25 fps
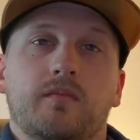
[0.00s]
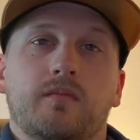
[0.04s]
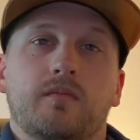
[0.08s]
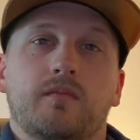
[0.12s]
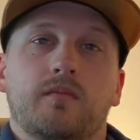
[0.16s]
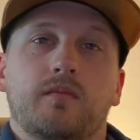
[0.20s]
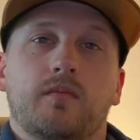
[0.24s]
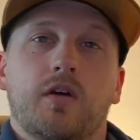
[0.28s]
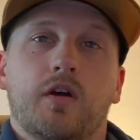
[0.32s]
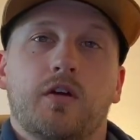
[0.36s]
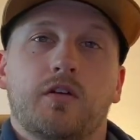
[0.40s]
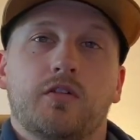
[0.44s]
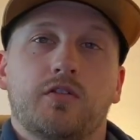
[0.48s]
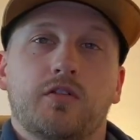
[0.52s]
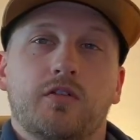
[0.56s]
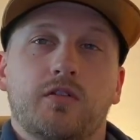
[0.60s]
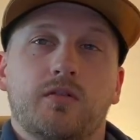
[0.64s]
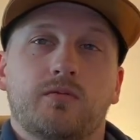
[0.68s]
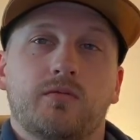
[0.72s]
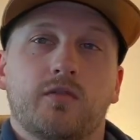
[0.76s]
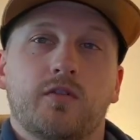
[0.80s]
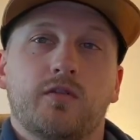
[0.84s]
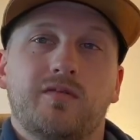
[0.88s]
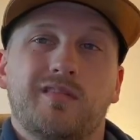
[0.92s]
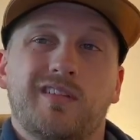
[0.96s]
A
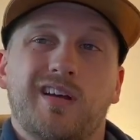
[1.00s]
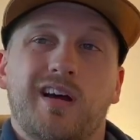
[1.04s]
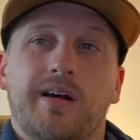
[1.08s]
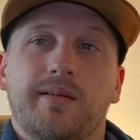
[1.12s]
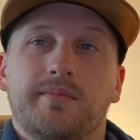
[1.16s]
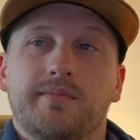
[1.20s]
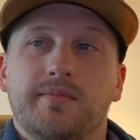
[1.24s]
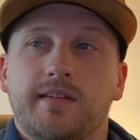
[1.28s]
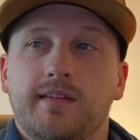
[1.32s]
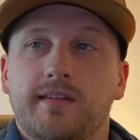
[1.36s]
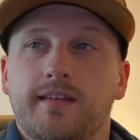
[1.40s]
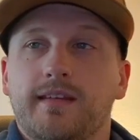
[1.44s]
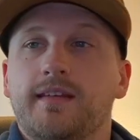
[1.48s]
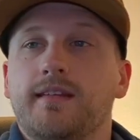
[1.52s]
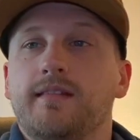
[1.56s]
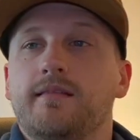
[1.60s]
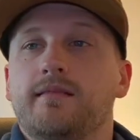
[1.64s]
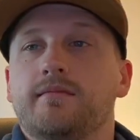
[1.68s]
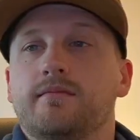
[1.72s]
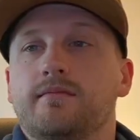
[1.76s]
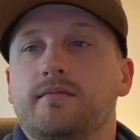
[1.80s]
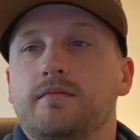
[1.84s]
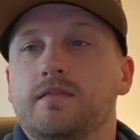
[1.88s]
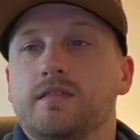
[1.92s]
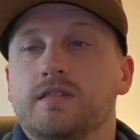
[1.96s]
good rooftop tent
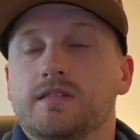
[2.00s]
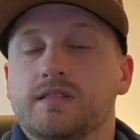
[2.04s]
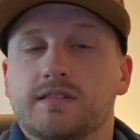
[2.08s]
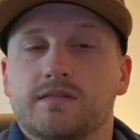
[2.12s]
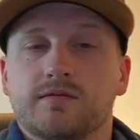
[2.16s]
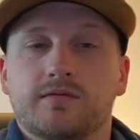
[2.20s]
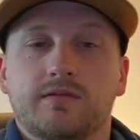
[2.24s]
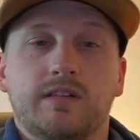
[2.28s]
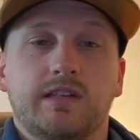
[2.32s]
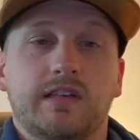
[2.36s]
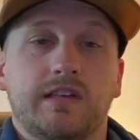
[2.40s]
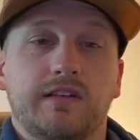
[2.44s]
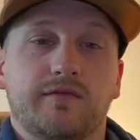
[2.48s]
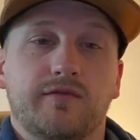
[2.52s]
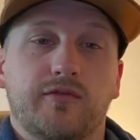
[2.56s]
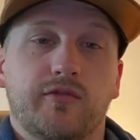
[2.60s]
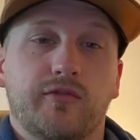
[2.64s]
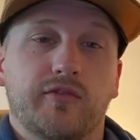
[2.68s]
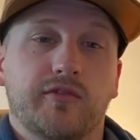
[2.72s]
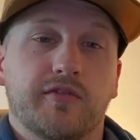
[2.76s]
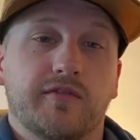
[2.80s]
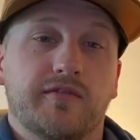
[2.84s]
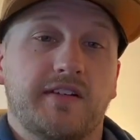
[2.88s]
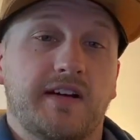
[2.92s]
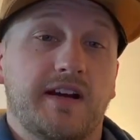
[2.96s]
is $3,000,
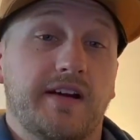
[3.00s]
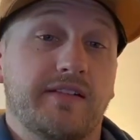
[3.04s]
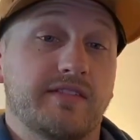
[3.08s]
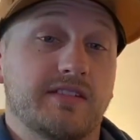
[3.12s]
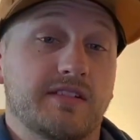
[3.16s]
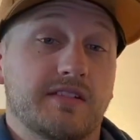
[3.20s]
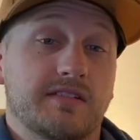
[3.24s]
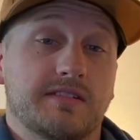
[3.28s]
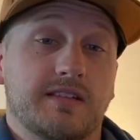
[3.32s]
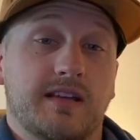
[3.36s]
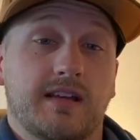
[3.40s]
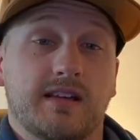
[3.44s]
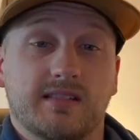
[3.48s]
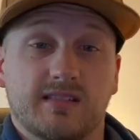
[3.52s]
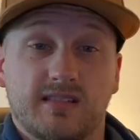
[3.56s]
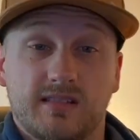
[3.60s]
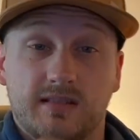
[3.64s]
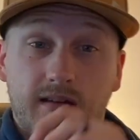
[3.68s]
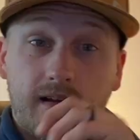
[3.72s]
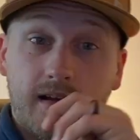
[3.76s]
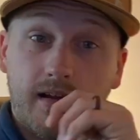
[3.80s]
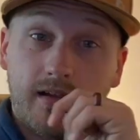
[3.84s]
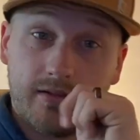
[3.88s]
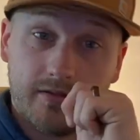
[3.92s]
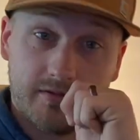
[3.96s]
$4,000, $5,000,
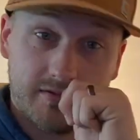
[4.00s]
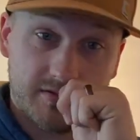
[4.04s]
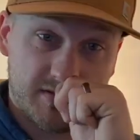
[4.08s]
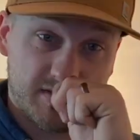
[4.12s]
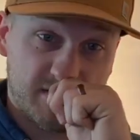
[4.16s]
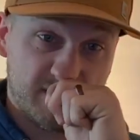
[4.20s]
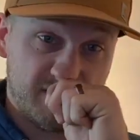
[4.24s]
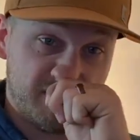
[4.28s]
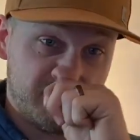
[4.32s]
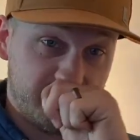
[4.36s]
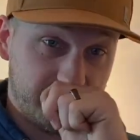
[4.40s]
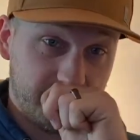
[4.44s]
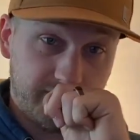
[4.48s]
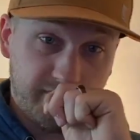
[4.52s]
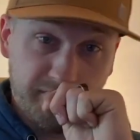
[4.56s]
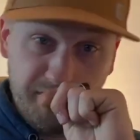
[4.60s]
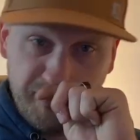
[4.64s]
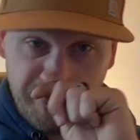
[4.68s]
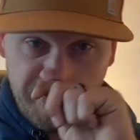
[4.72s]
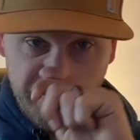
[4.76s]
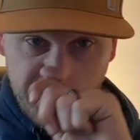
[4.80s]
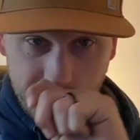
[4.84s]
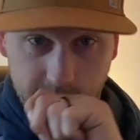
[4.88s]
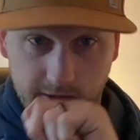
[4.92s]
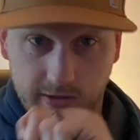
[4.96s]
$6,000.
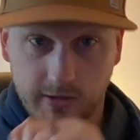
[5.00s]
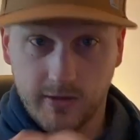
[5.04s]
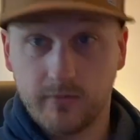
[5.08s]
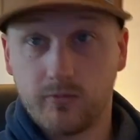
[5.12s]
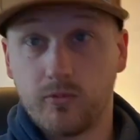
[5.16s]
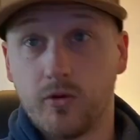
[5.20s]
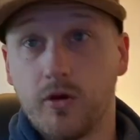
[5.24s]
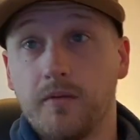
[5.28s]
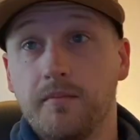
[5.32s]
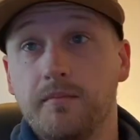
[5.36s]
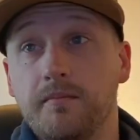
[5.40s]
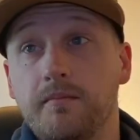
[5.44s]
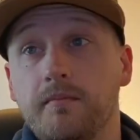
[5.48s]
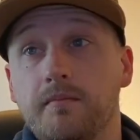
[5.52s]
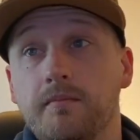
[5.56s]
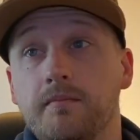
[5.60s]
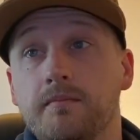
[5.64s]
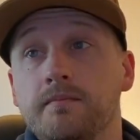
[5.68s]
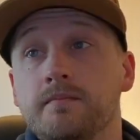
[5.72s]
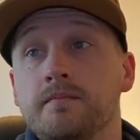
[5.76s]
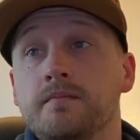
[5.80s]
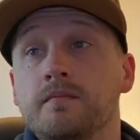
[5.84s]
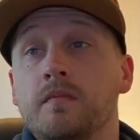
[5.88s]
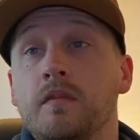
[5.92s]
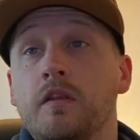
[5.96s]
A good one.
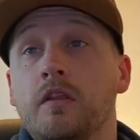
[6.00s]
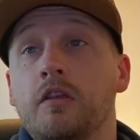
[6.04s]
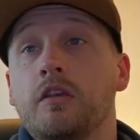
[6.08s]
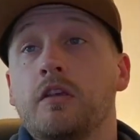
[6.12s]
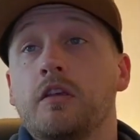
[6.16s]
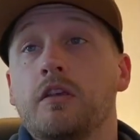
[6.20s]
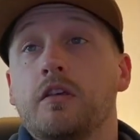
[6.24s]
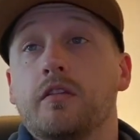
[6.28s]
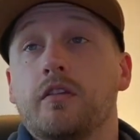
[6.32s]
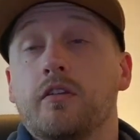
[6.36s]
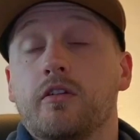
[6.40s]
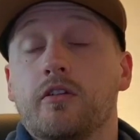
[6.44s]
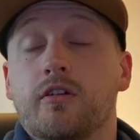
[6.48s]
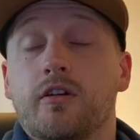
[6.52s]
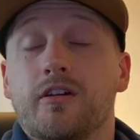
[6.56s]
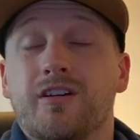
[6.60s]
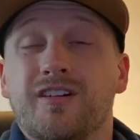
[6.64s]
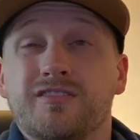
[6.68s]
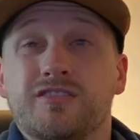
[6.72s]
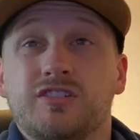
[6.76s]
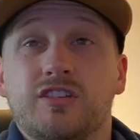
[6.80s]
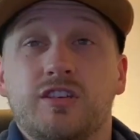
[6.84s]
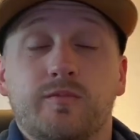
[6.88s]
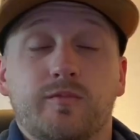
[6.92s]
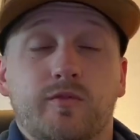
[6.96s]
There
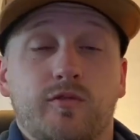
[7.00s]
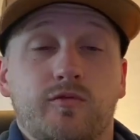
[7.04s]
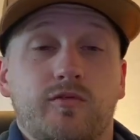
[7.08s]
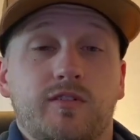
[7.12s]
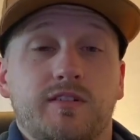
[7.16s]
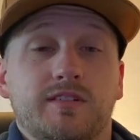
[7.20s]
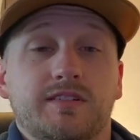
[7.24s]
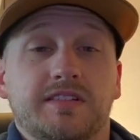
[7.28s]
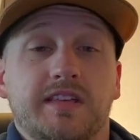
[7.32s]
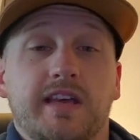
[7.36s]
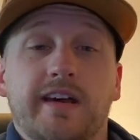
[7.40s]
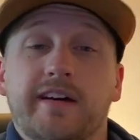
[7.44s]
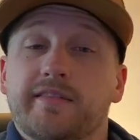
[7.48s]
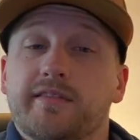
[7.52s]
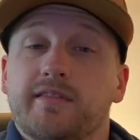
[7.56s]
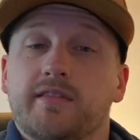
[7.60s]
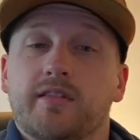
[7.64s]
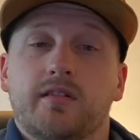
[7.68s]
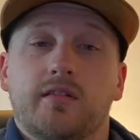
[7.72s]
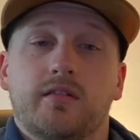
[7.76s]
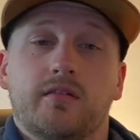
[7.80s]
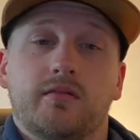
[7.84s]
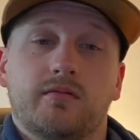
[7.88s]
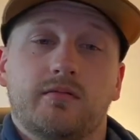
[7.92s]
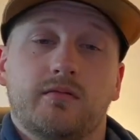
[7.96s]
are cheaper ones out
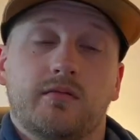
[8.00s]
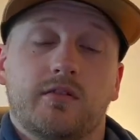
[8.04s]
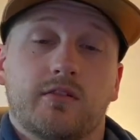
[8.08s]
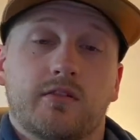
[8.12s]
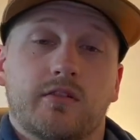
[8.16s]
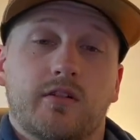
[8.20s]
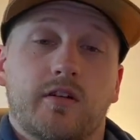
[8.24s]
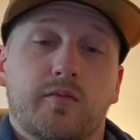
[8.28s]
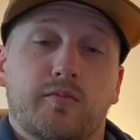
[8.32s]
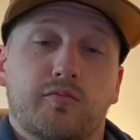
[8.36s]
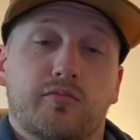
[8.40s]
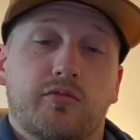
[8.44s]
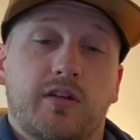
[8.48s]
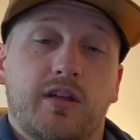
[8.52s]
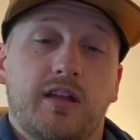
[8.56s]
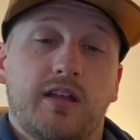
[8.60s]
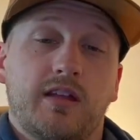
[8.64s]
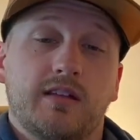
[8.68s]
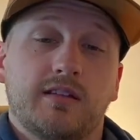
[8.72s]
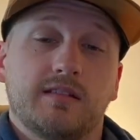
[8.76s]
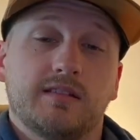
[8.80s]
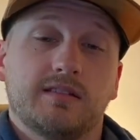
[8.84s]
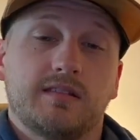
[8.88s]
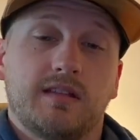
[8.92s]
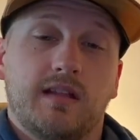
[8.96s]
there. There are
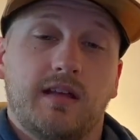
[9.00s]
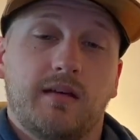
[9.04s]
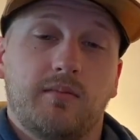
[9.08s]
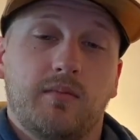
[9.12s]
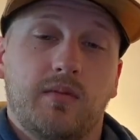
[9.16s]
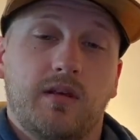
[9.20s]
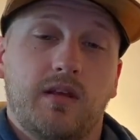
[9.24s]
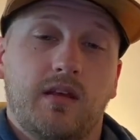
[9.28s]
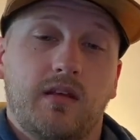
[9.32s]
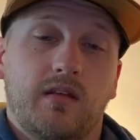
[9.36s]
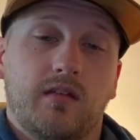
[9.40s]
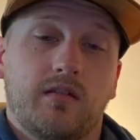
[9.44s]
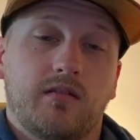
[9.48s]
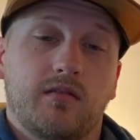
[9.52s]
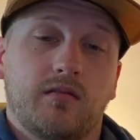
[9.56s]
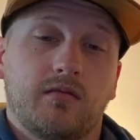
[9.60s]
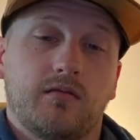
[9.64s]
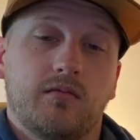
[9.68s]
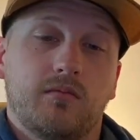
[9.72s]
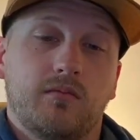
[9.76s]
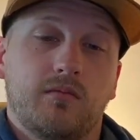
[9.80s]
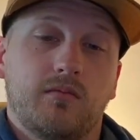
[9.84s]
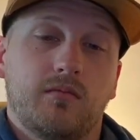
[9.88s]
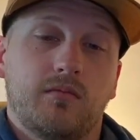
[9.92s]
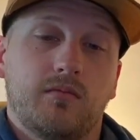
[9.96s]
brands that make
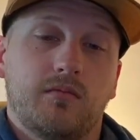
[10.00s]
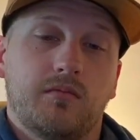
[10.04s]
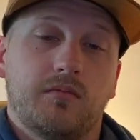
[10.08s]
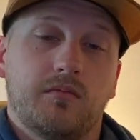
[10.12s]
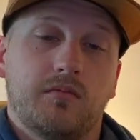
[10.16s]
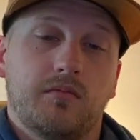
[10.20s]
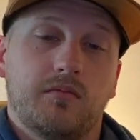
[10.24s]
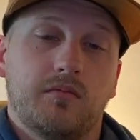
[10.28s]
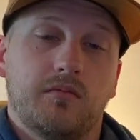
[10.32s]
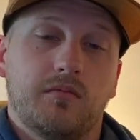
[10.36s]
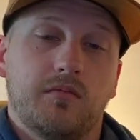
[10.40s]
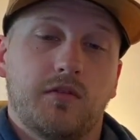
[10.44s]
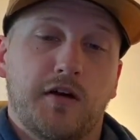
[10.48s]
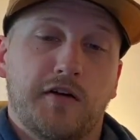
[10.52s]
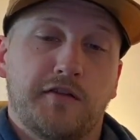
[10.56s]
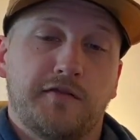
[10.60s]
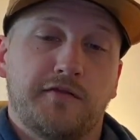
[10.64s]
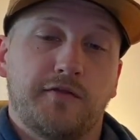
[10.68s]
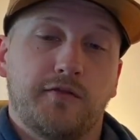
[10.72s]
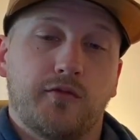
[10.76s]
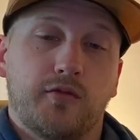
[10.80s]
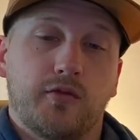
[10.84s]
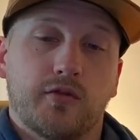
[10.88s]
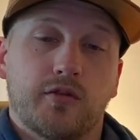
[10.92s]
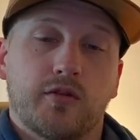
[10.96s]

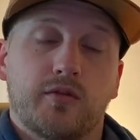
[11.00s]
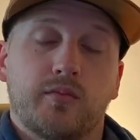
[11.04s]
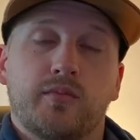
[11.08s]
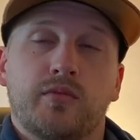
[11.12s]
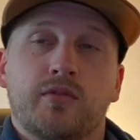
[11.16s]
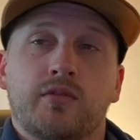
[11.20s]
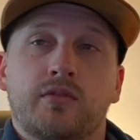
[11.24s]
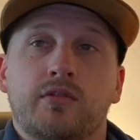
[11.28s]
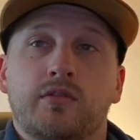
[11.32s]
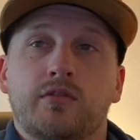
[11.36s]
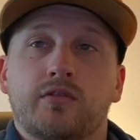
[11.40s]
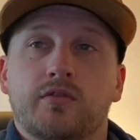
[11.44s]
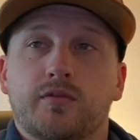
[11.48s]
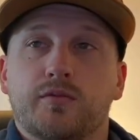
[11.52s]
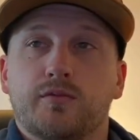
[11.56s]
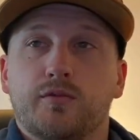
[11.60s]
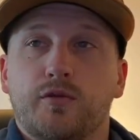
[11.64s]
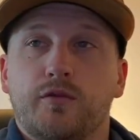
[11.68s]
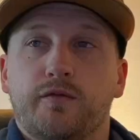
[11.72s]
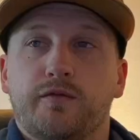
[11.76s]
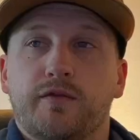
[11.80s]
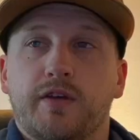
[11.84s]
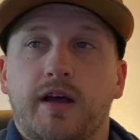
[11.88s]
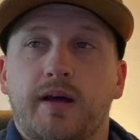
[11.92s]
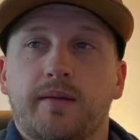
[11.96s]
affordable
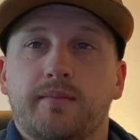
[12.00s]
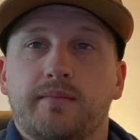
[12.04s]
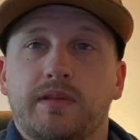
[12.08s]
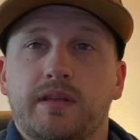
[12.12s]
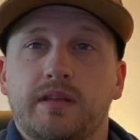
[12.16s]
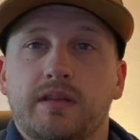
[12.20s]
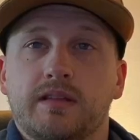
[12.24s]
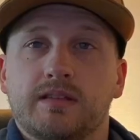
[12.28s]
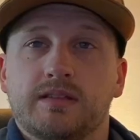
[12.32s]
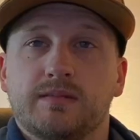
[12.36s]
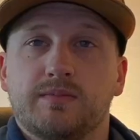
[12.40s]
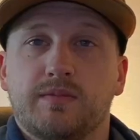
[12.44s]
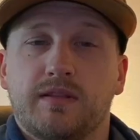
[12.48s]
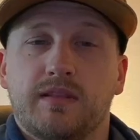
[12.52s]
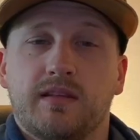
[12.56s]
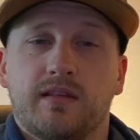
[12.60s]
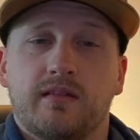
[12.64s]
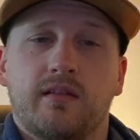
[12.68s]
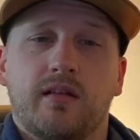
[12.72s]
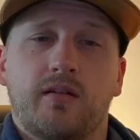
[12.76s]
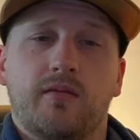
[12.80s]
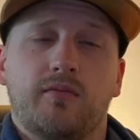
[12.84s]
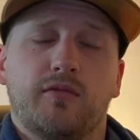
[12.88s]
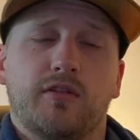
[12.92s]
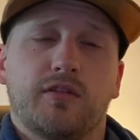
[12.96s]
rooftop tents, but they
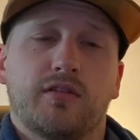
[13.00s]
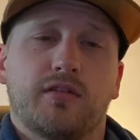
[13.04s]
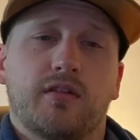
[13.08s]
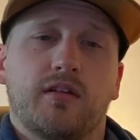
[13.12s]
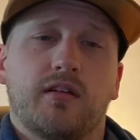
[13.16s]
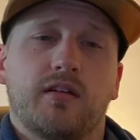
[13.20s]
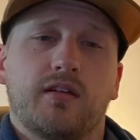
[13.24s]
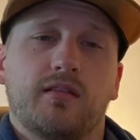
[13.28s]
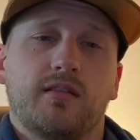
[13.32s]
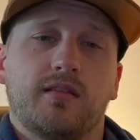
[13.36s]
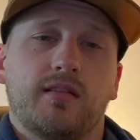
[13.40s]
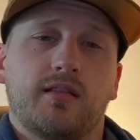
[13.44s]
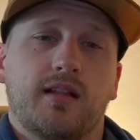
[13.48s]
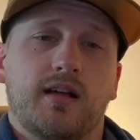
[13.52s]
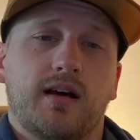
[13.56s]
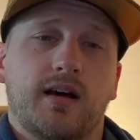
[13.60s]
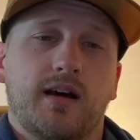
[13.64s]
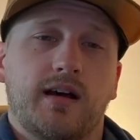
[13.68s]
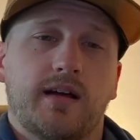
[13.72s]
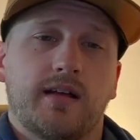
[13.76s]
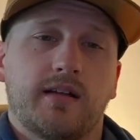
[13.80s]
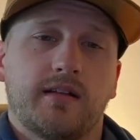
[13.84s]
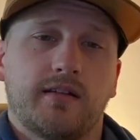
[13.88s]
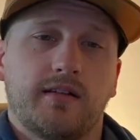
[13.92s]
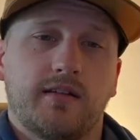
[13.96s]
come with a
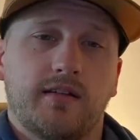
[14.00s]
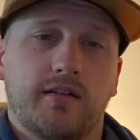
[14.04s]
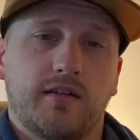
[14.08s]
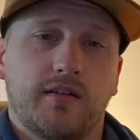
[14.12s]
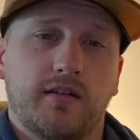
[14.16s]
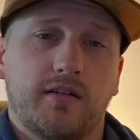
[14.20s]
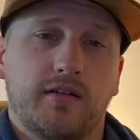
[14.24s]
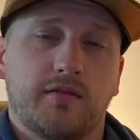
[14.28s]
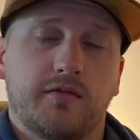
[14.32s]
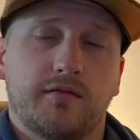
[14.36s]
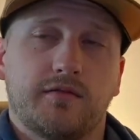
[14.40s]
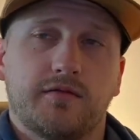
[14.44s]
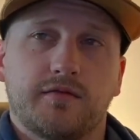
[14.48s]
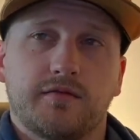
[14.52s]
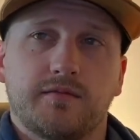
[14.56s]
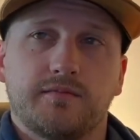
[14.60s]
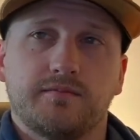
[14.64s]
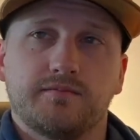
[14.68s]
lot of